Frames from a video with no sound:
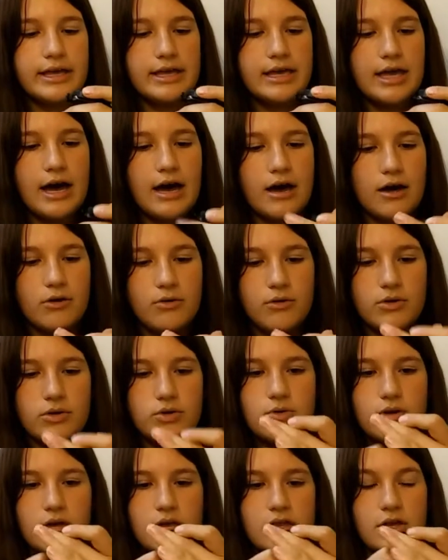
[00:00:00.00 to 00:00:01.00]
how you
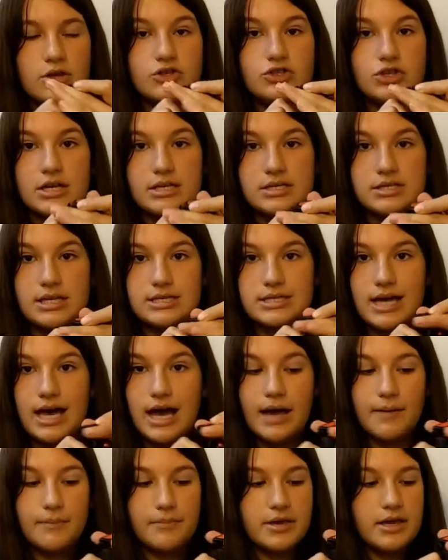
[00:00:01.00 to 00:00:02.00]
can adjust the
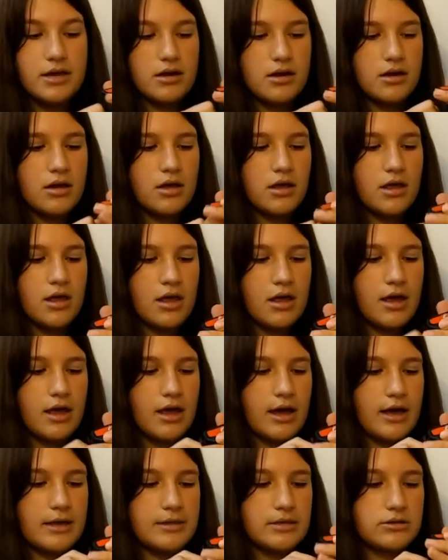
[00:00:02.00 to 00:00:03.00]
top here.
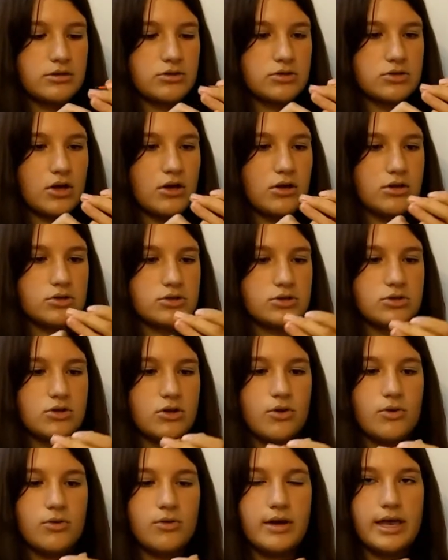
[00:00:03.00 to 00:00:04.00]
And then there's
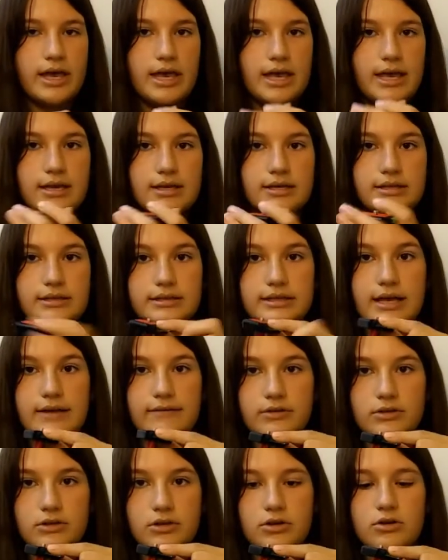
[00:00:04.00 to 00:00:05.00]
also a
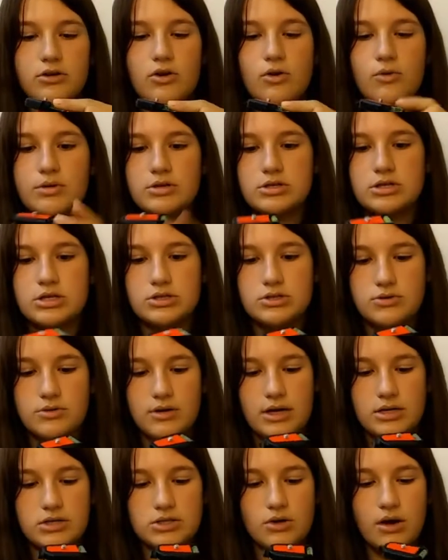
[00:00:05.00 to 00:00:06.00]
leveler, which is
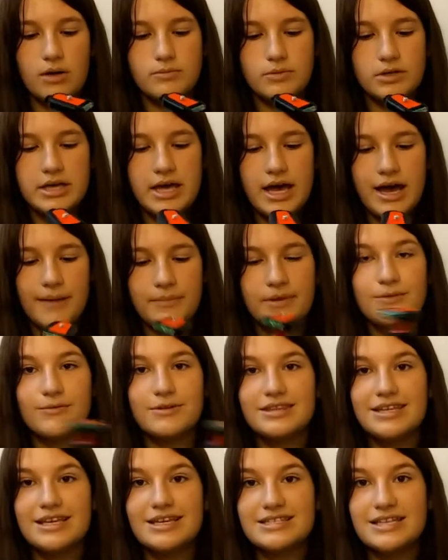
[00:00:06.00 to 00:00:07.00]
great. So I'm really happy with
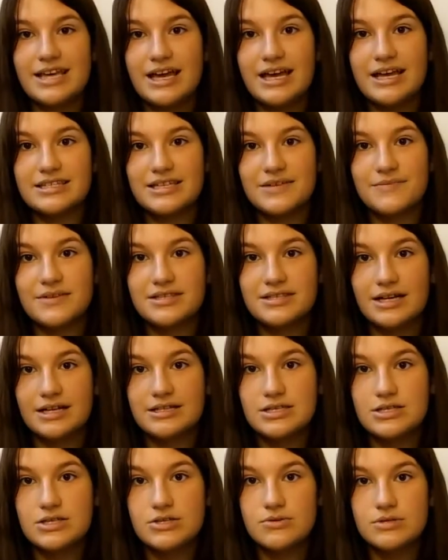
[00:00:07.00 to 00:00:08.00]
this and I'm excited
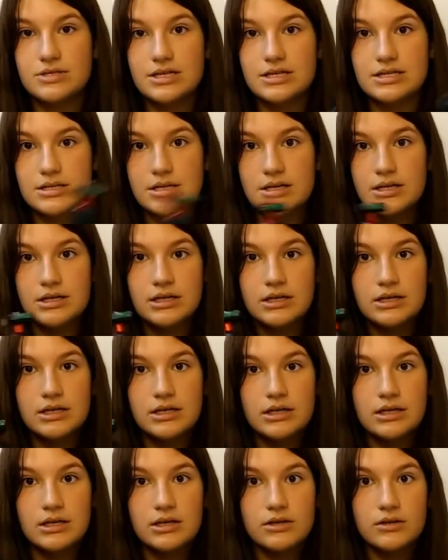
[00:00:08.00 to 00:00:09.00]
to use it
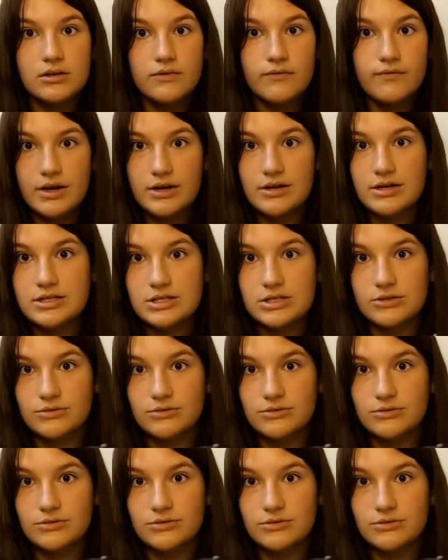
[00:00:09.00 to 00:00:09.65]
very soon.